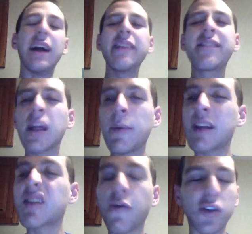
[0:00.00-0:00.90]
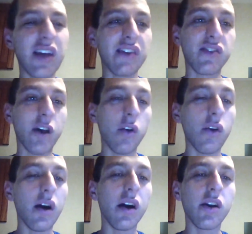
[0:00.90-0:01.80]
This is going to be a tougher test, though.
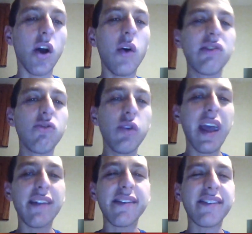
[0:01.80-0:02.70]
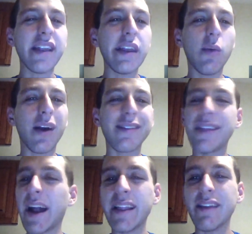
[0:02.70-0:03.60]
Going to Kansas City, where
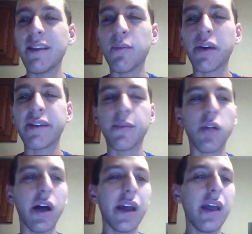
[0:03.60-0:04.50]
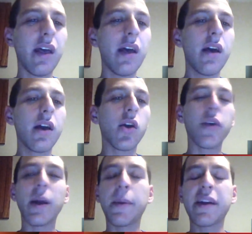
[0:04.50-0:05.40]
it's not an easy place to play.
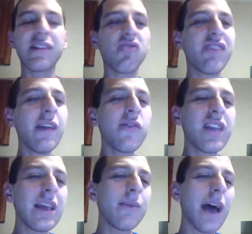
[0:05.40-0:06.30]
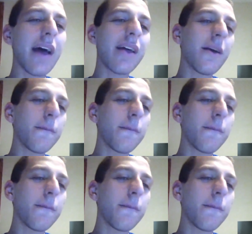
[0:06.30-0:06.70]
Going up against a Chiefs team that,